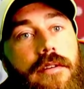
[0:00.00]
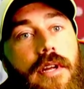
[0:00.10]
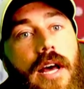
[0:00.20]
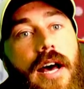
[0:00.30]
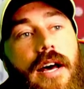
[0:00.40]

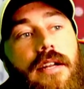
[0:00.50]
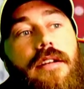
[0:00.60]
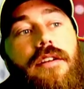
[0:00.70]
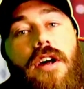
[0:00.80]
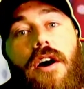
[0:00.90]

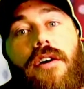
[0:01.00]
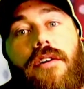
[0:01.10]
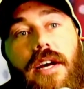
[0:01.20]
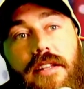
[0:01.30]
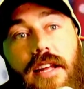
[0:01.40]
No,
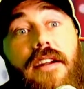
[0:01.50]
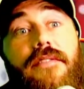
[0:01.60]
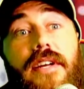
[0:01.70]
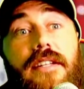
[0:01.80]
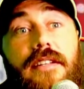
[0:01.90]
at that
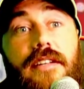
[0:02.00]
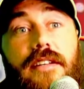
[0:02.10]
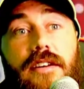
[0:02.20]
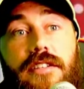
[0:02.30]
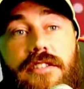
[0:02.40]
event that
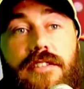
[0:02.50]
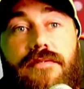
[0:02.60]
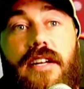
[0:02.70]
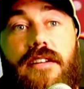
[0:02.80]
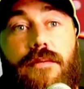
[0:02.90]
I just
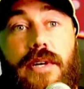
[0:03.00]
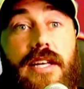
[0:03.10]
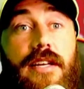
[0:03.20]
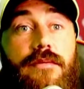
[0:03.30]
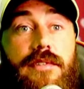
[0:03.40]
ran on the
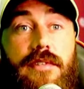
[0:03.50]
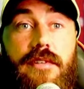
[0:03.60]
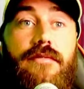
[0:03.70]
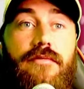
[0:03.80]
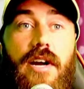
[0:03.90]
weekend was a
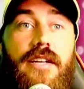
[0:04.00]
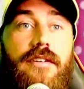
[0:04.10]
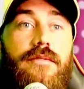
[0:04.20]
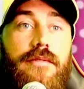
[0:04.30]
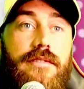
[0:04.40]

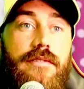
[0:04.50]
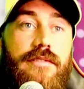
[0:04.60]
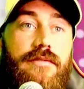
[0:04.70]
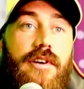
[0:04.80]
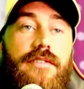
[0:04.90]
radial, which was a
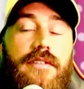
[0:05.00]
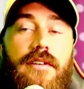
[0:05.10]
road tyre.